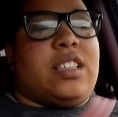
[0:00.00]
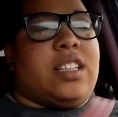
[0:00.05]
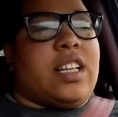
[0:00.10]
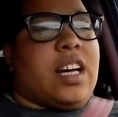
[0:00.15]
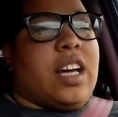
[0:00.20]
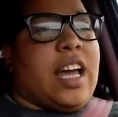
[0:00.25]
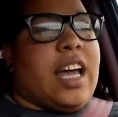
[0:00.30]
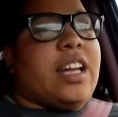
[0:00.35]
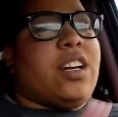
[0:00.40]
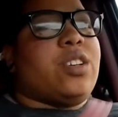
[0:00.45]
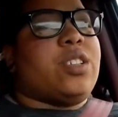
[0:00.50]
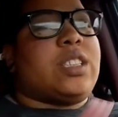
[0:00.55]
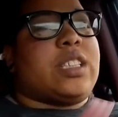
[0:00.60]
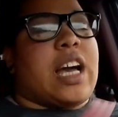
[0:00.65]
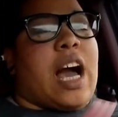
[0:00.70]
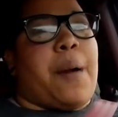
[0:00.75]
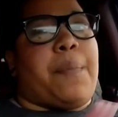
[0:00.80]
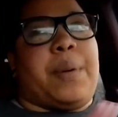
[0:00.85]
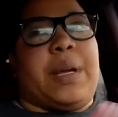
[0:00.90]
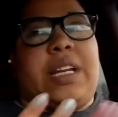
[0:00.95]
the
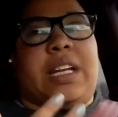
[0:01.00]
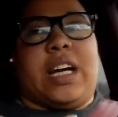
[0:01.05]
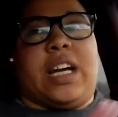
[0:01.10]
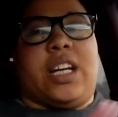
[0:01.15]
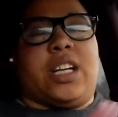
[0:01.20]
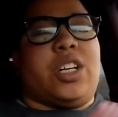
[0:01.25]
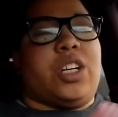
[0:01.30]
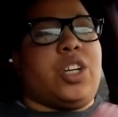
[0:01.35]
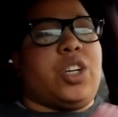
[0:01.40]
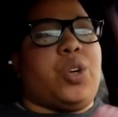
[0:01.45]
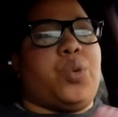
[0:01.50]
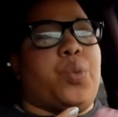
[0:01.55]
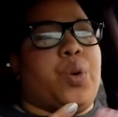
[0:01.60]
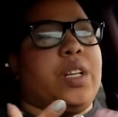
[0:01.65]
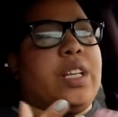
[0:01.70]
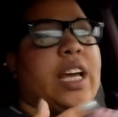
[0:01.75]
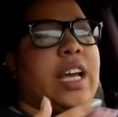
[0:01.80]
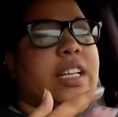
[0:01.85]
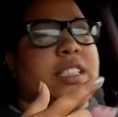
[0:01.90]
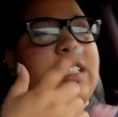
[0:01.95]
endoscopy done,
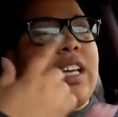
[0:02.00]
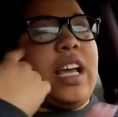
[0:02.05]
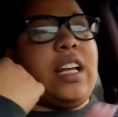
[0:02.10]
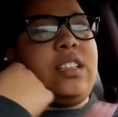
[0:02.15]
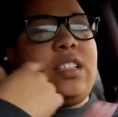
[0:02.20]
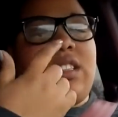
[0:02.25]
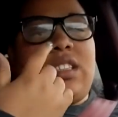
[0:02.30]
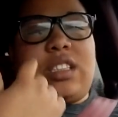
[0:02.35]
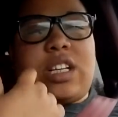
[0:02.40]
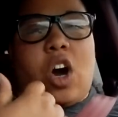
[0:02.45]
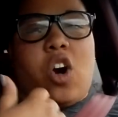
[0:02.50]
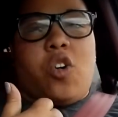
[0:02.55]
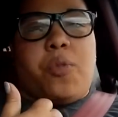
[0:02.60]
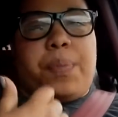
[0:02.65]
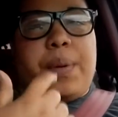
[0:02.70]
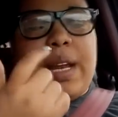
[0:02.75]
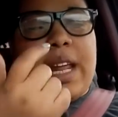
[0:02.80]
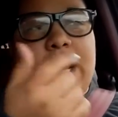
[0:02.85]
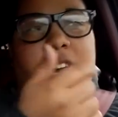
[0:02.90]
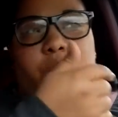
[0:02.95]
where they take the scope
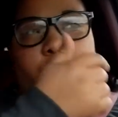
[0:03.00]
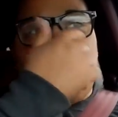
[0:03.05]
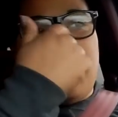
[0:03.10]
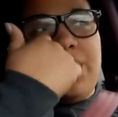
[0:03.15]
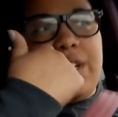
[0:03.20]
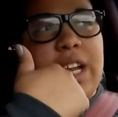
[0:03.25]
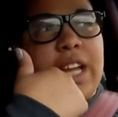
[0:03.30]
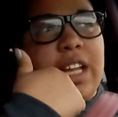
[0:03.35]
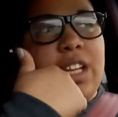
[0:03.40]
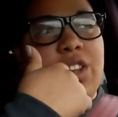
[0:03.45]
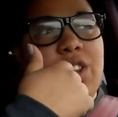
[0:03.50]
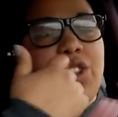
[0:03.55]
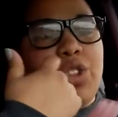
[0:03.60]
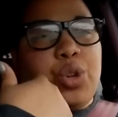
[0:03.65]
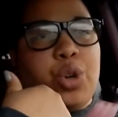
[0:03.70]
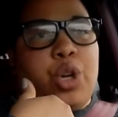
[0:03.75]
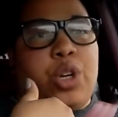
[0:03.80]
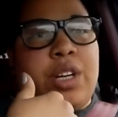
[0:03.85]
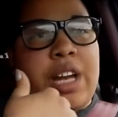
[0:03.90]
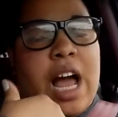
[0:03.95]
and they go in
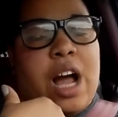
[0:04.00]
through,